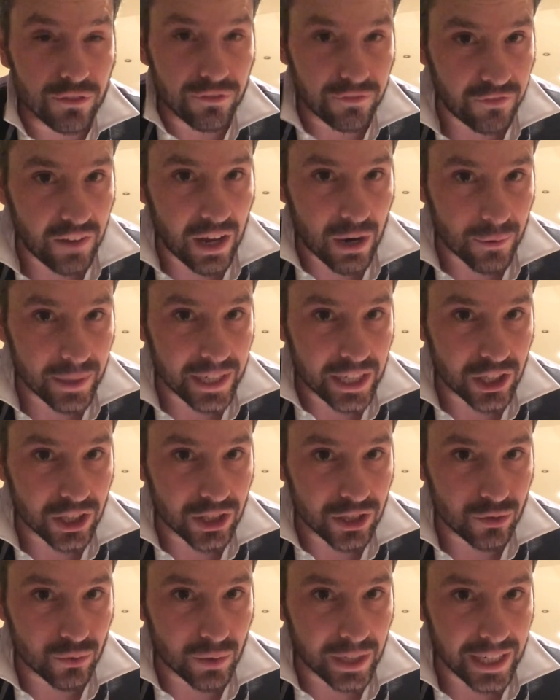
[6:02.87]
of very
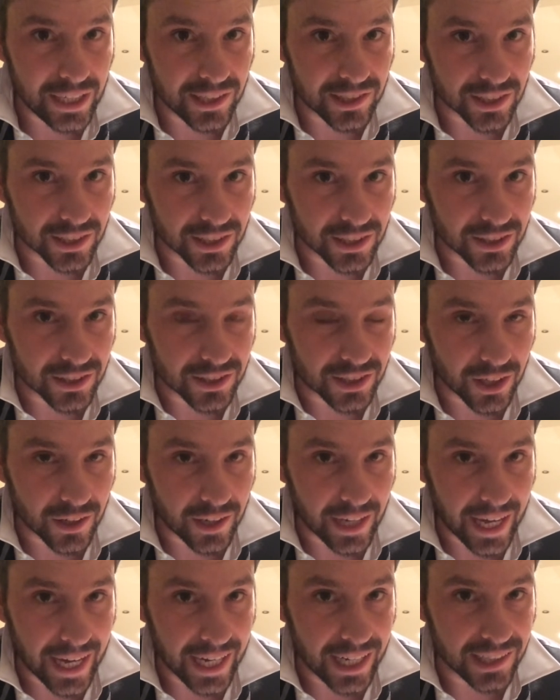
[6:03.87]
good reasons.
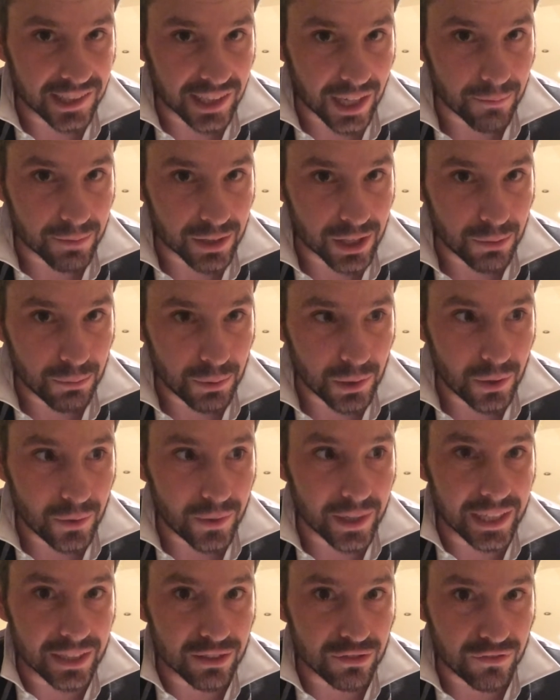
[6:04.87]
Okay, it's
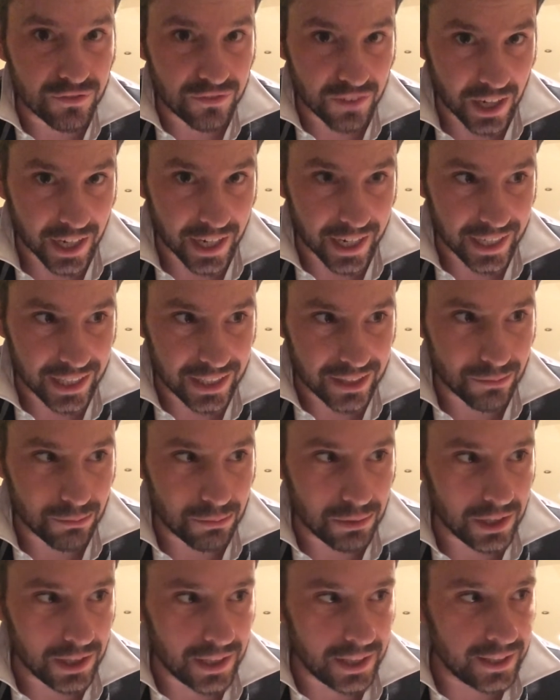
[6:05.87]
amicable and it's fine,
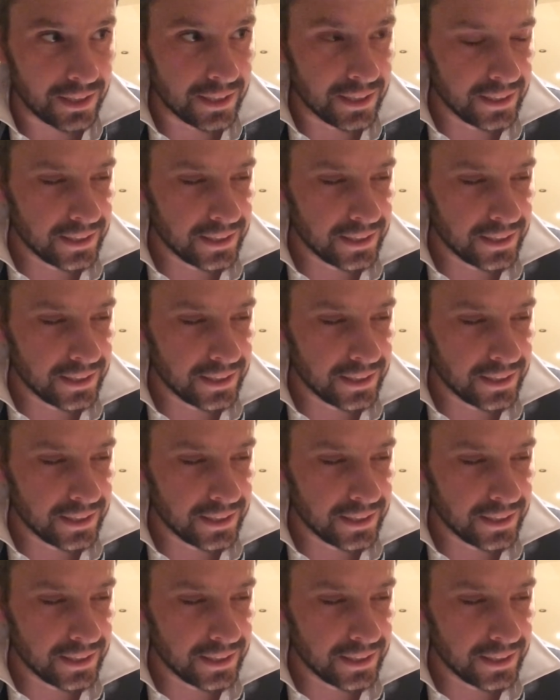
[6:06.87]
but